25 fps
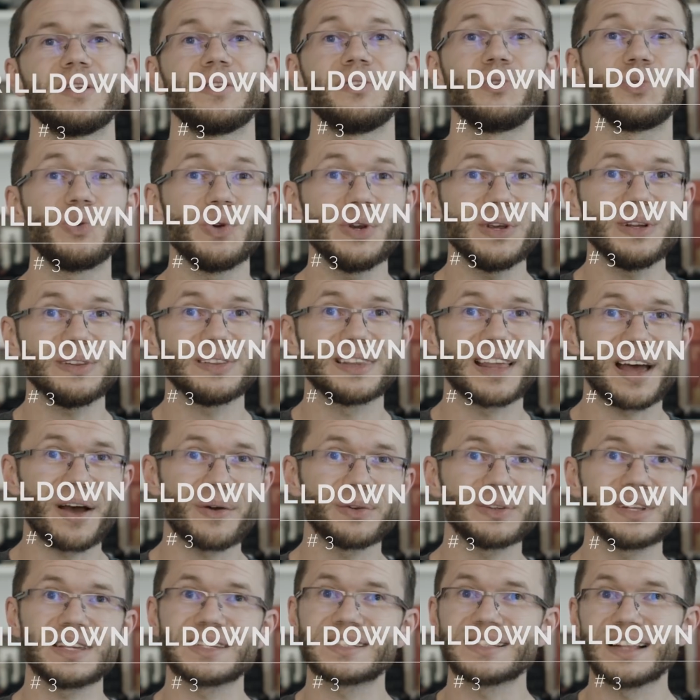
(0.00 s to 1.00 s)
drill
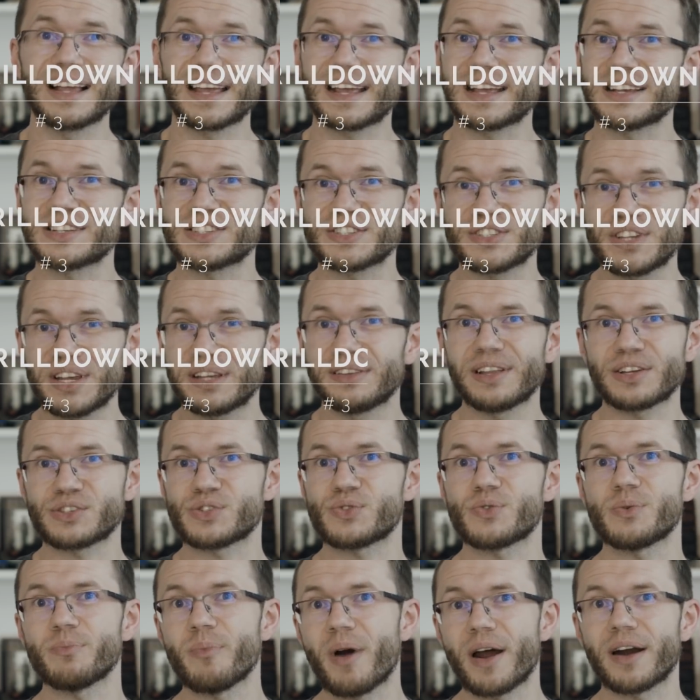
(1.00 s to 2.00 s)
down is like a
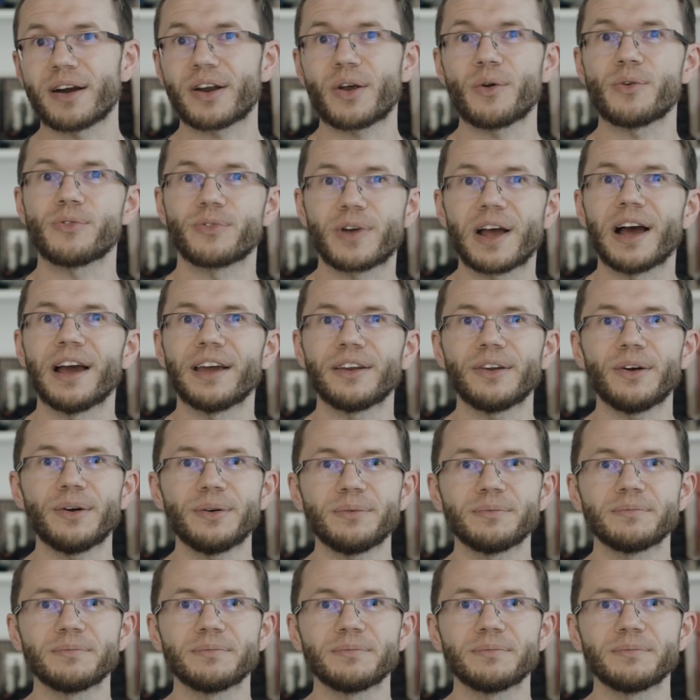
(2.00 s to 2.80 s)
signature mark of Kyno.